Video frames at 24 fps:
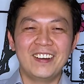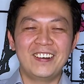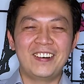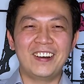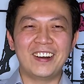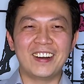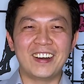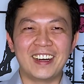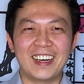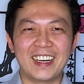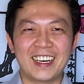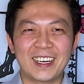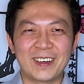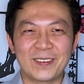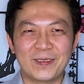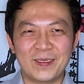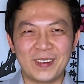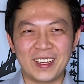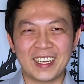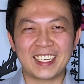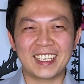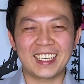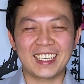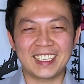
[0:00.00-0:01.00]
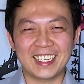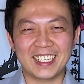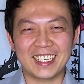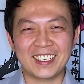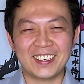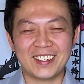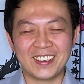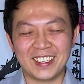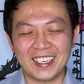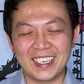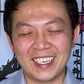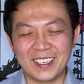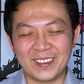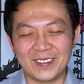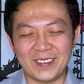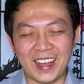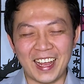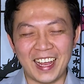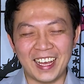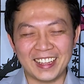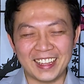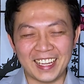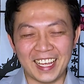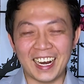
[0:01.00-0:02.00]
for picking the career
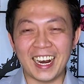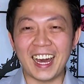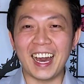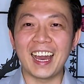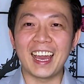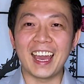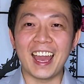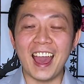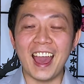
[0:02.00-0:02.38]
path that I